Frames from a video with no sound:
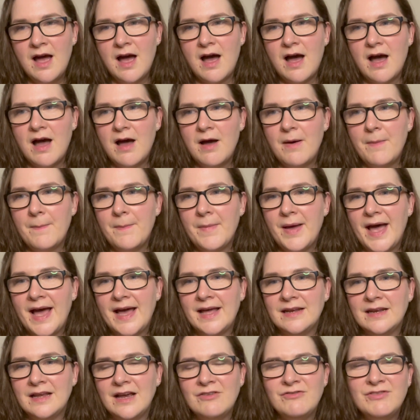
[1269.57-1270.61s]
and
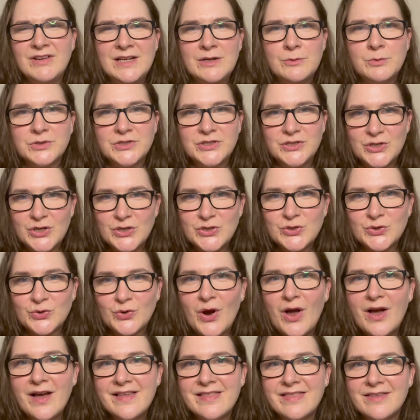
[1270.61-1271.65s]
I really wanted to
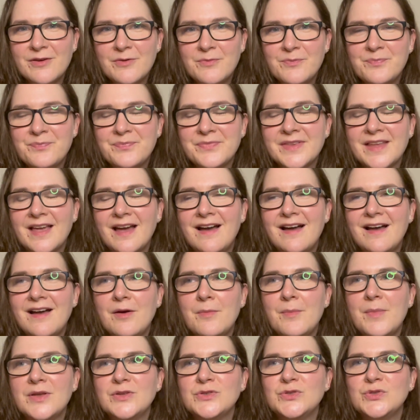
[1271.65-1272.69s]
try them.
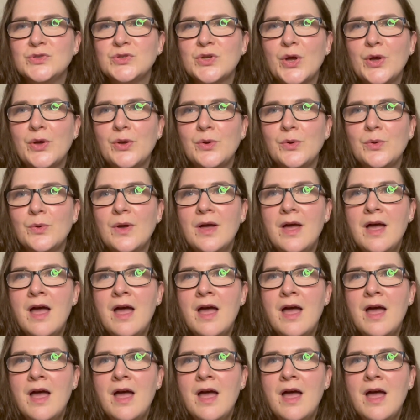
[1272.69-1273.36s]
So